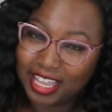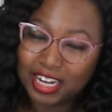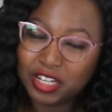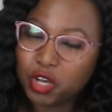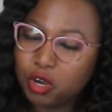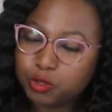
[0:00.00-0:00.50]

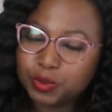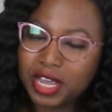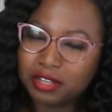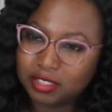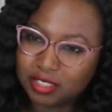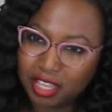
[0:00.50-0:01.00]
Kind of goes
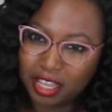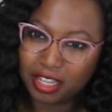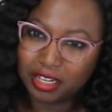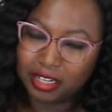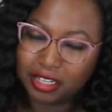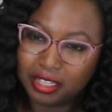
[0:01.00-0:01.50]
without
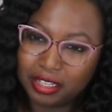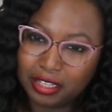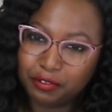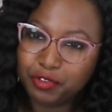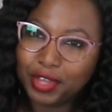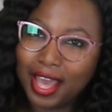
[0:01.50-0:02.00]
saying.
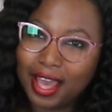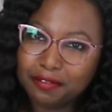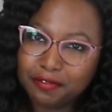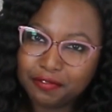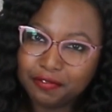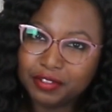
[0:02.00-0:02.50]
If you
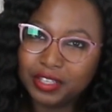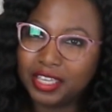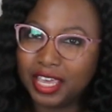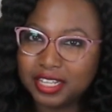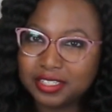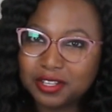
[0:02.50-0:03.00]
have
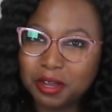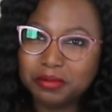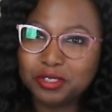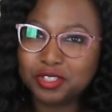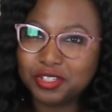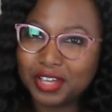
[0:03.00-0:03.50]
guests
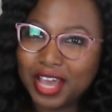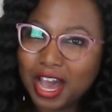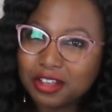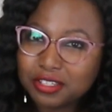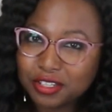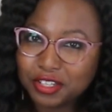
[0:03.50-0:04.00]
coming to your
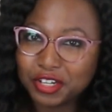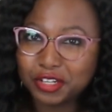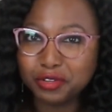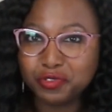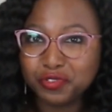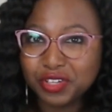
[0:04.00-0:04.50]
house and you're
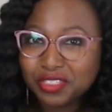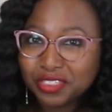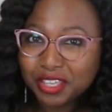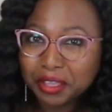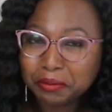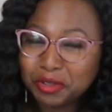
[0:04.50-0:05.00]
going to
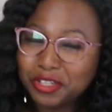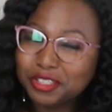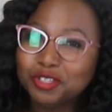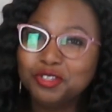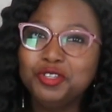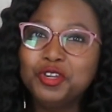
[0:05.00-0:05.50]
feed them, you
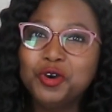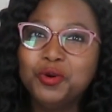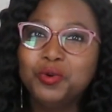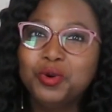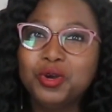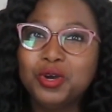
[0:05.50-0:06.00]
need to
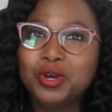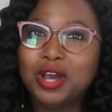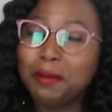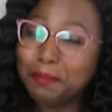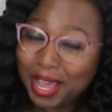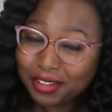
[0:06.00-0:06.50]
know
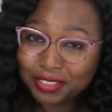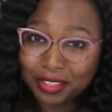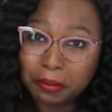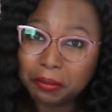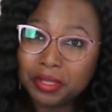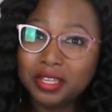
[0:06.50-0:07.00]
about
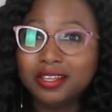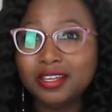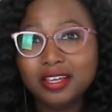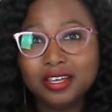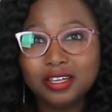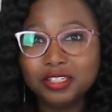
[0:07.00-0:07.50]
them.
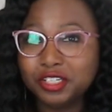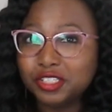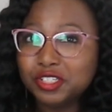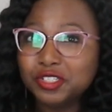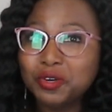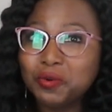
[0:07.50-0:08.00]
You
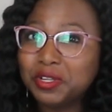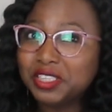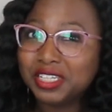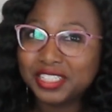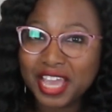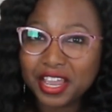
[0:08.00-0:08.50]
need to know what
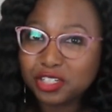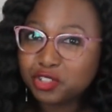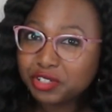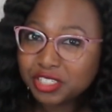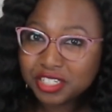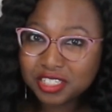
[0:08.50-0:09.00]
their
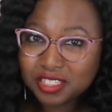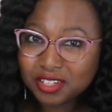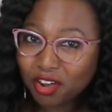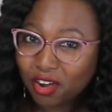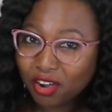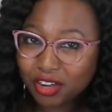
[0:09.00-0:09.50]
dietary needs
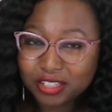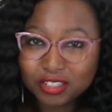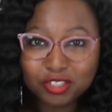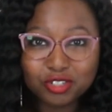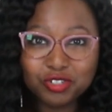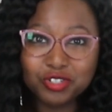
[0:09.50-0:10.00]
are. You
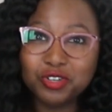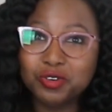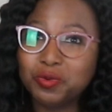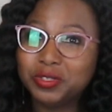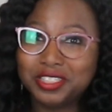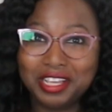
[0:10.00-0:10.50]
need to
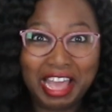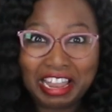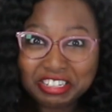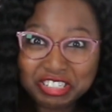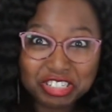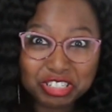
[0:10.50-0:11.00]
know what their
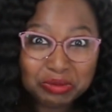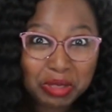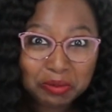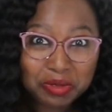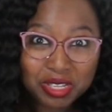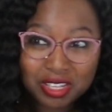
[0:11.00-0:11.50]
allergies
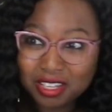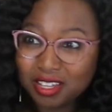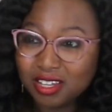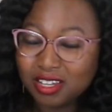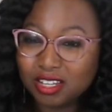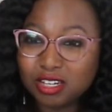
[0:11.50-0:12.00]
may be.
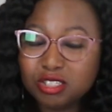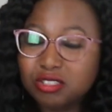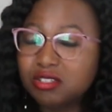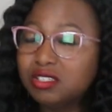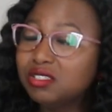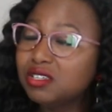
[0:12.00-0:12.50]
You need to
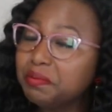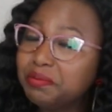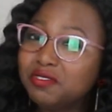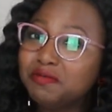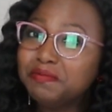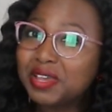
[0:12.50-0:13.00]
know the
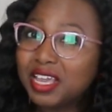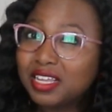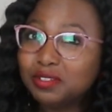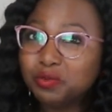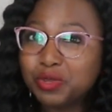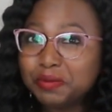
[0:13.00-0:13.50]
number of
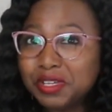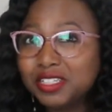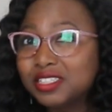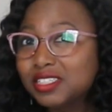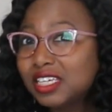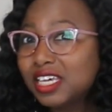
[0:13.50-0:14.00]
men and
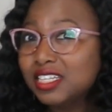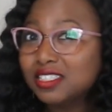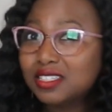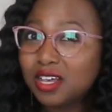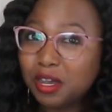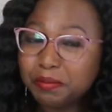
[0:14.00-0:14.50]
women and
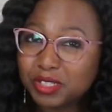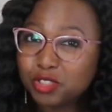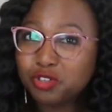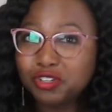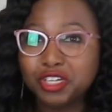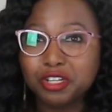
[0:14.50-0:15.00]
kids coming
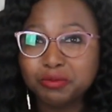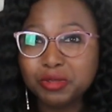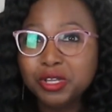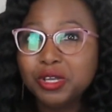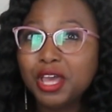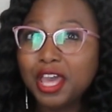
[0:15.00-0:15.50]
so you can
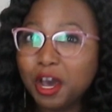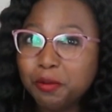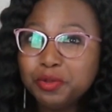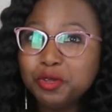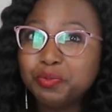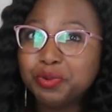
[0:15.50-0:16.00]

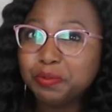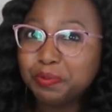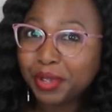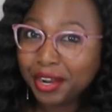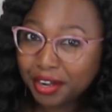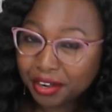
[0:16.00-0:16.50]
help you
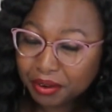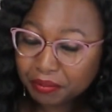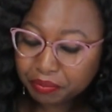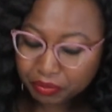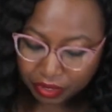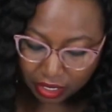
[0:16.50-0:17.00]
prepare.
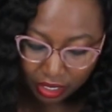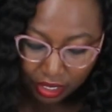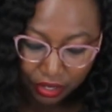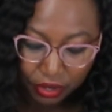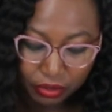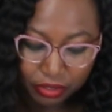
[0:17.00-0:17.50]

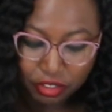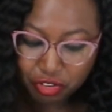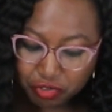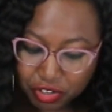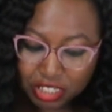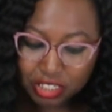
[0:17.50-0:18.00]
You know,
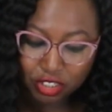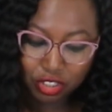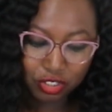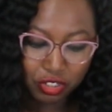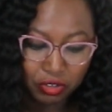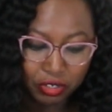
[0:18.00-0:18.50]
you really need
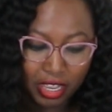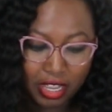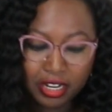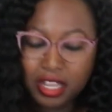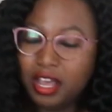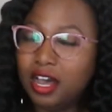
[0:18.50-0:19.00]
to know
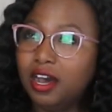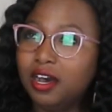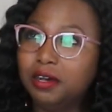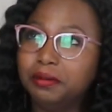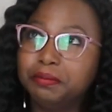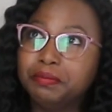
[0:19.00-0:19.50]
that.
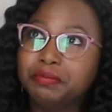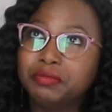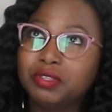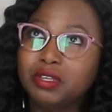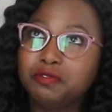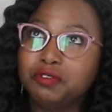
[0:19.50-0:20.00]

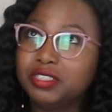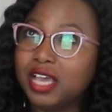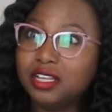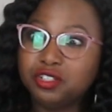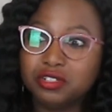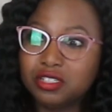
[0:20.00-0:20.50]
For
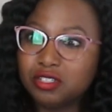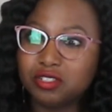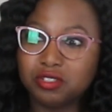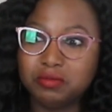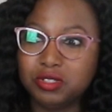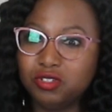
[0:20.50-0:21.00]
dietary
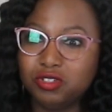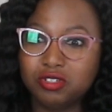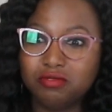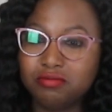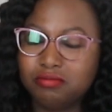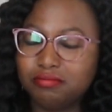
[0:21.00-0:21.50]
needs, I mean, you
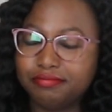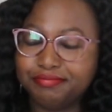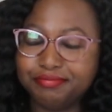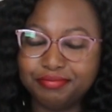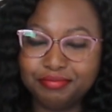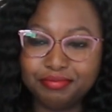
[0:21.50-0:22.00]

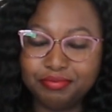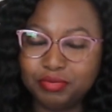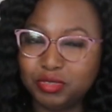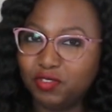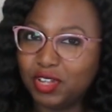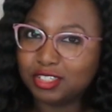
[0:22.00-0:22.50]

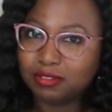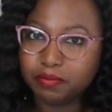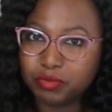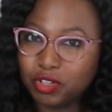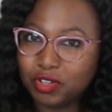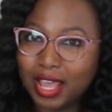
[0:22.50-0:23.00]

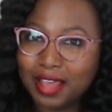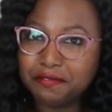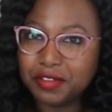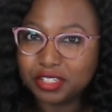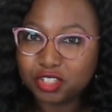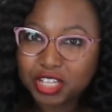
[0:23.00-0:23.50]
could
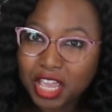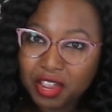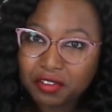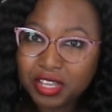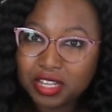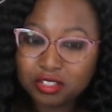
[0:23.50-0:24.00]
have
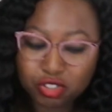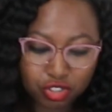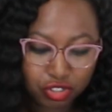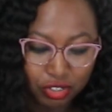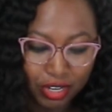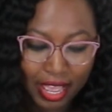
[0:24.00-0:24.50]

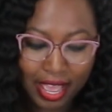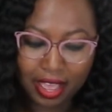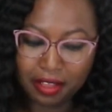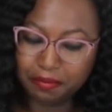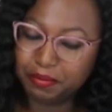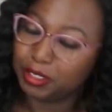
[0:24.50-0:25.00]
vegetarians, you could
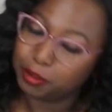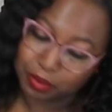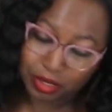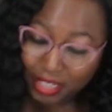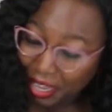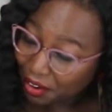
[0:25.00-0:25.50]
have
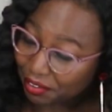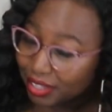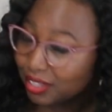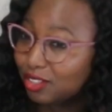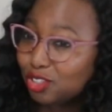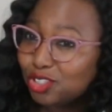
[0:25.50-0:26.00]

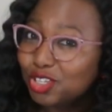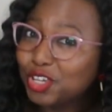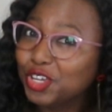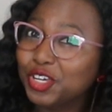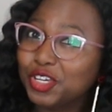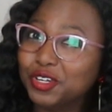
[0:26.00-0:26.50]
pescatarians,
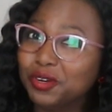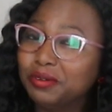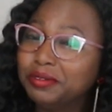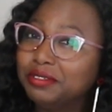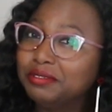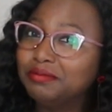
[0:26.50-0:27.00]
you
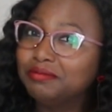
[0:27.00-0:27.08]
know.